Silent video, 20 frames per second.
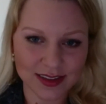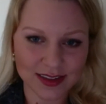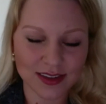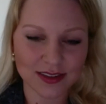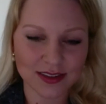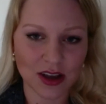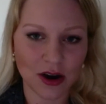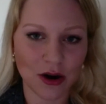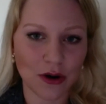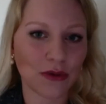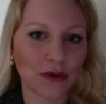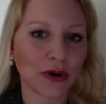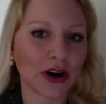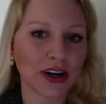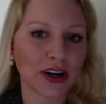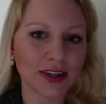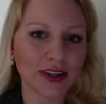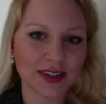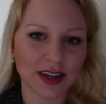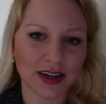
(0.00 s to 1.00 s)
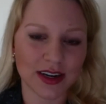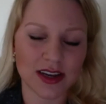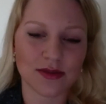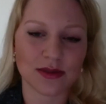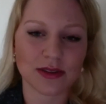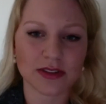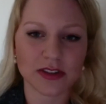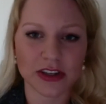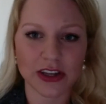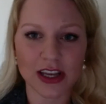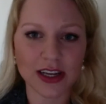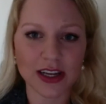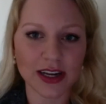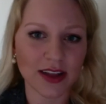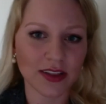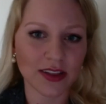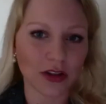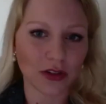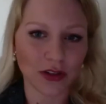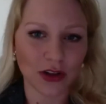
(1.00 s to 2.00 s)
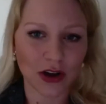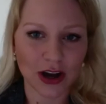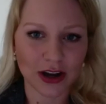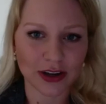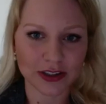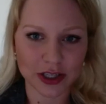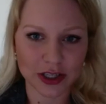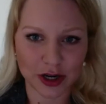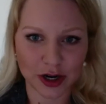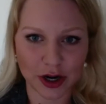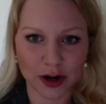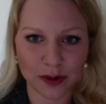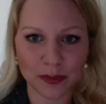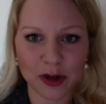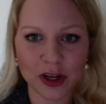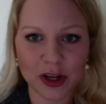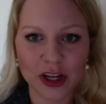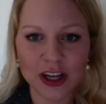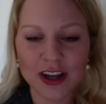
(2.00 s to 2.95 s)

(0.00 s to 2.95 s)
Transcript: So her study was looking at the long-term